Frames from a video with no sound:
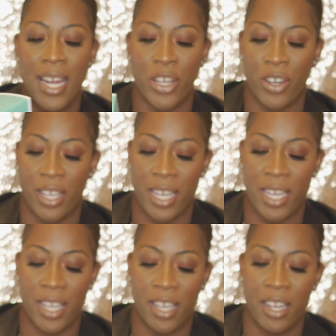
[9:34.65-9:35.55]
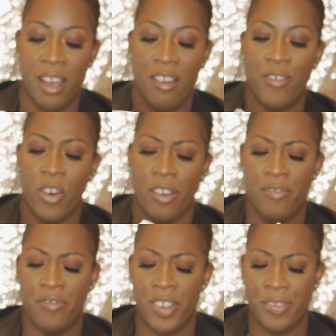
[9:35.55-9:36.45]
and you're getting it for
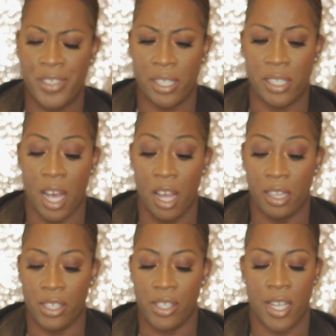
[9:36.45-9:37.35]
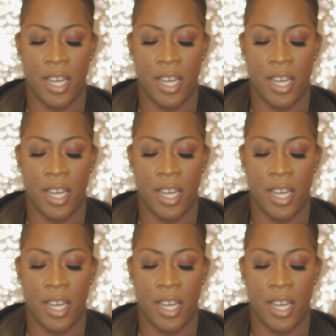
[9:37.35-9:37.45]
$50.